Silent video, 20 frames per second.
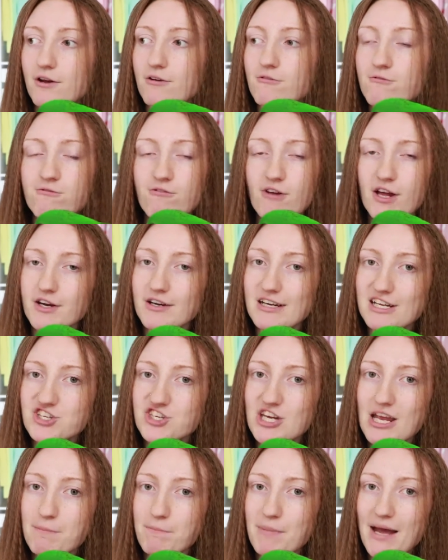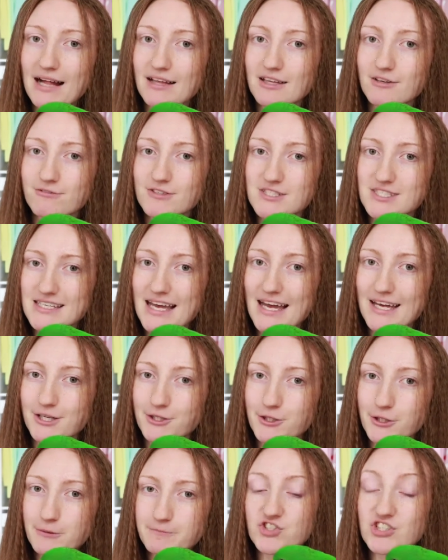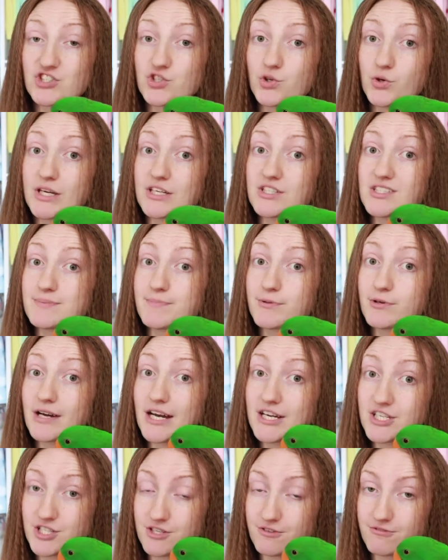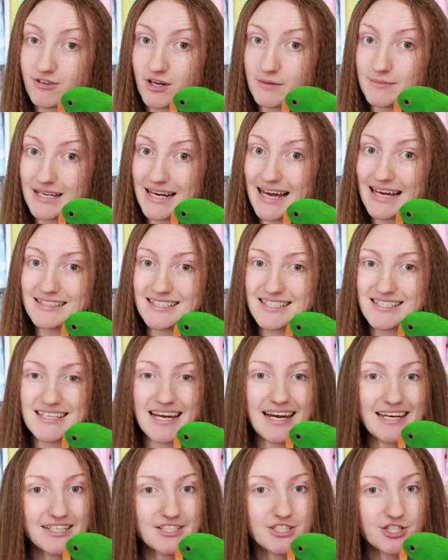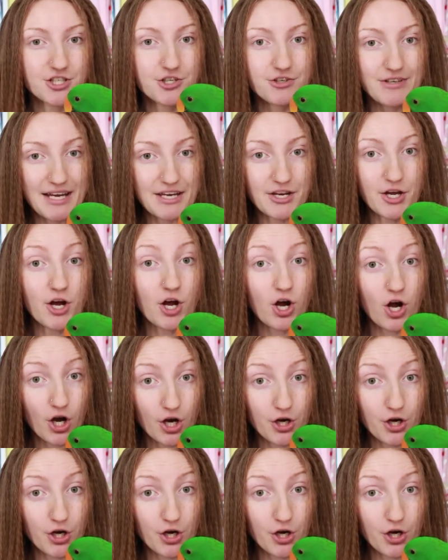very cheap palette for sale, she took inspiration from it and decided to create her